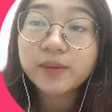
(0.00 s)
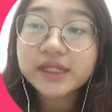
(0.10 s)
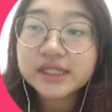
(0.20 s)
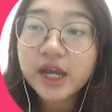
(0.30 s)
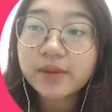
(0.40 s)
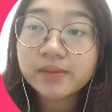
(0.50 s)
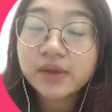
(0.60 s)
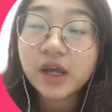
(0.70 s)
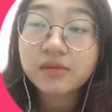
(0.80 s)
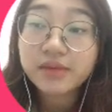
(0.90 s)
a time
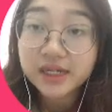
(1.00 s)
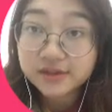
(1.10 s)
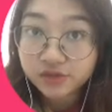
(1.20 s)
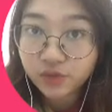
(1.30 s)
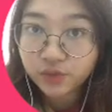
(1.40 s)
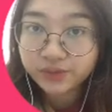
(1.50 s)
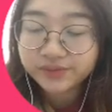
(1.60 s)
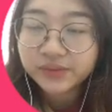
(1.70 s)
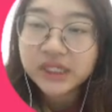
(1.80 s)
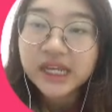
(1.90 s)
milestone.
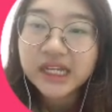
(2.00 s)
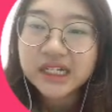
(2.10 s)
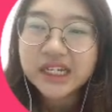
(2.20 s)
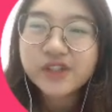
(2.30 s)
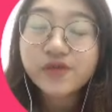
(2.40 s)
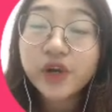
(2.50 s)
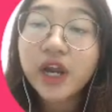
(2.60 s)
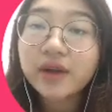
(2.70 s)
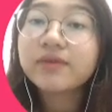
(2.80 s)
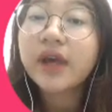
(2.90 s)
It's very
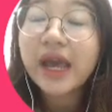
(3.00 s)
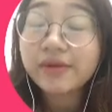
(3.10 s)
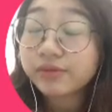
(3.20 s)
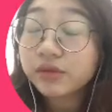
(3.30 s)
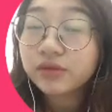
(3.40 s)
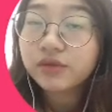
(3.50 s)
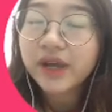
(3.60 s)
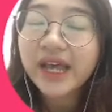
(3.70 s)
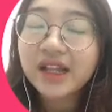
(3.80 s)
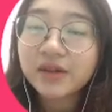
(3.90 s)
helpful
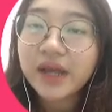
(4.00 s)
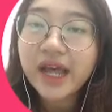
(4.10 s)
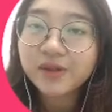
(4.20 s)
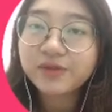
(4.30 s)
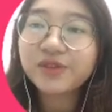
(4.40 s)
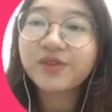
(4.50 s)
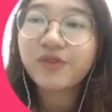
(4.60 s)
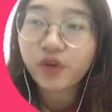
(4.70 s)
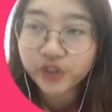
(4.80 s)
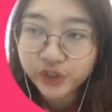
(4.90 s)

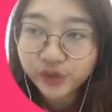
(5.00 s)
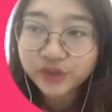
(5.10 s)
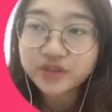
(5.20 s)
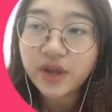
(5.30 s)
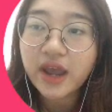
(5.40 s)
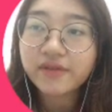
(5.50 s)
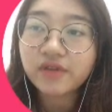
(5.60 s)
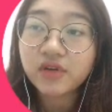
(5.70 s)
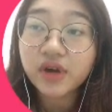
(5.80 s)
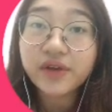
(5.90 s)
for you to have
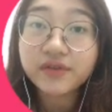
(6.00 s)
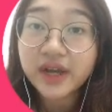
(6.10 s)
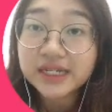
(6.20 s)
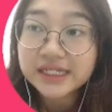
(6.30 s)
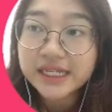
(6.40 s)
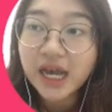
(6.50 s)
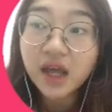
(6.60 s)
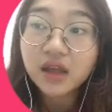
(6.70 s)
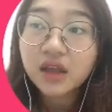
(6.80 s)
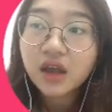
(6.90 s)
a rough idea
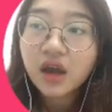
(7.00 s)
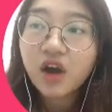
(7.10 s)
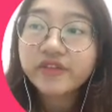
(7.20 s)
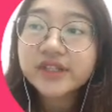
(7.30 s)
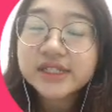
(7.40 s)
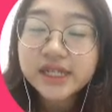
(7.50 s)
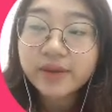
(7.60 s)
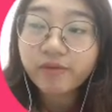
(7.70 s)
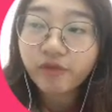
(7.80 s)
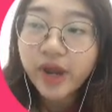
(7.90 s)
of the
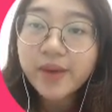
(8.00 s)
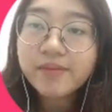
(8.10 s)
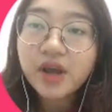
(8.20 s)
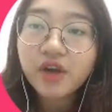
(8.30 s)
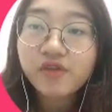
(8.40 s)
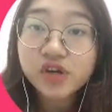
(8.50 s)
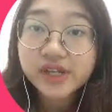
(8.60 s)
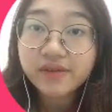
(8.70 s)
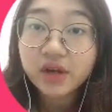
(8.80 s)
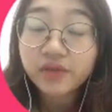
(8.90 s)
time frame for
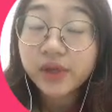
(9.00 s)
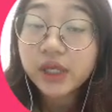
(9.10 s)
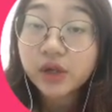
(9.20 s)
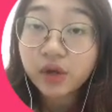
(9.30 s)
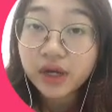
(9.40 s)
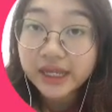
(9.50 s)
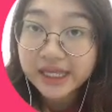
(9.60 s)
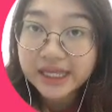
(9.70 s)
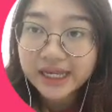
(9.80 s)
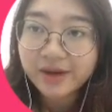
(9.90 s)
developing your
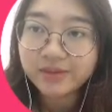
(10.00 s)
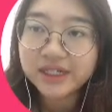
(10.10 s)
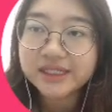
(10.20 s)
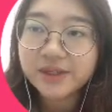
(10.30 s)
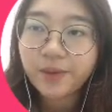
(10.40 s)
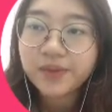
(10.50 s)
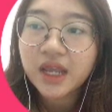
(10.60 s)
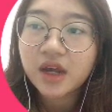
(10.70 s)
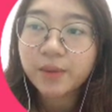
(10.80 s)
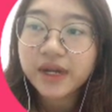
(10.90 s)
e-commerce
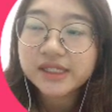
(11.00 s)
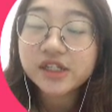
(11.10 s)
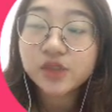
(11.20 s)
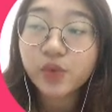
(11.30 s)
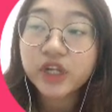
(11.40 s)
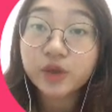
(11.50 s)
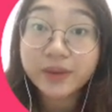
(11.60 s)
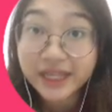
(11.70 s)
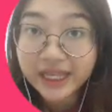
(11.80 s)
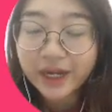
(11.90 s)
presence when you
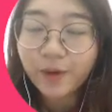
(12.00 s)
begin.